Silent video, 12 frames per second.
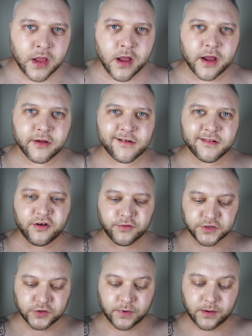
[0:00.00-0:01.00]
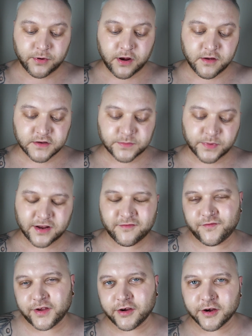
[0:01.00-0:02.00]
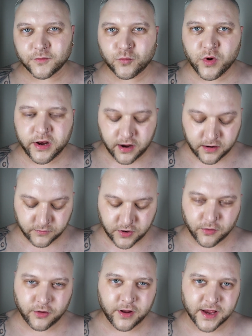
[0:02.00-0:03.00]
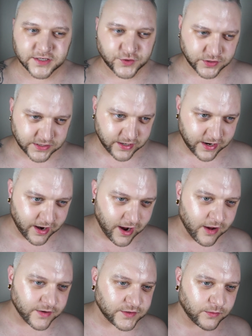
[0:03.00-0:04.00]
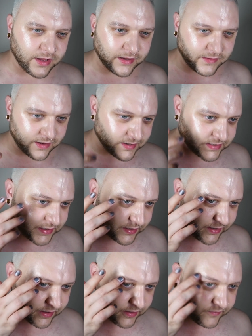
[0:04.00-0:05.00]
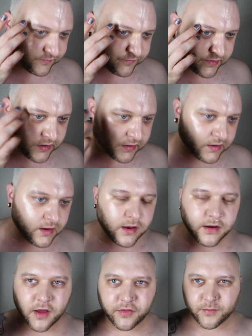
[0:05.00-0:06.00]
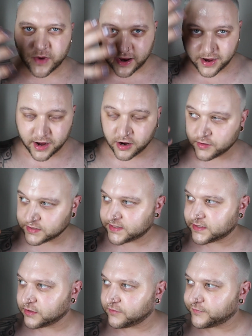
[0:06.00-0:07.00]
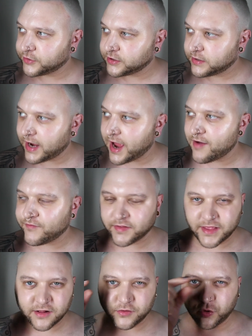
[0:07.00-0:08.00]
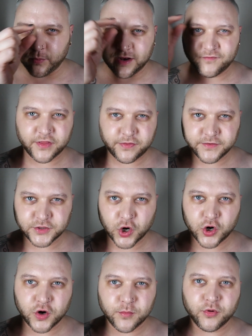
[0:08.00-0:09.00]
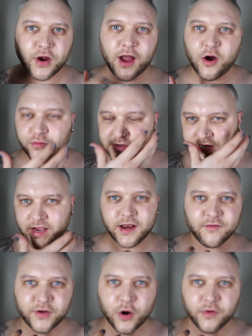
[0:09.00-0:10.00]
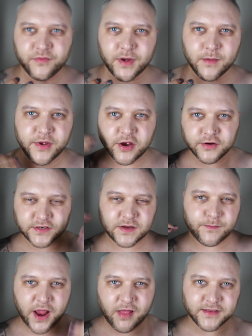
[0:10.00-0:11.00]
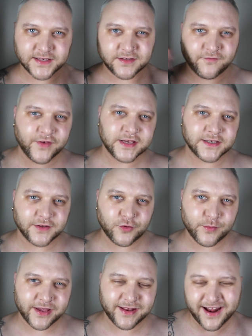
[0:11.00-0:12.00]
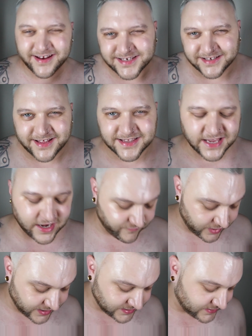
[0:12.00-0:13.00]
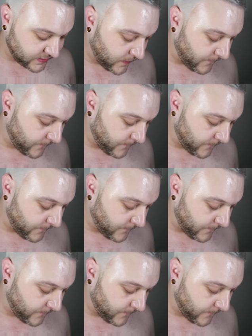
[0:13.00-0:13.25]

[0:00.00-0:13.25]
I usually don't do my brows, but I figured, why not, go a little extra today. I also like the idea of, now that my hair is silver, having like a little bit of a darker brow to kind of go with my beard to balance the face a little bit. I just think that's kind of nice.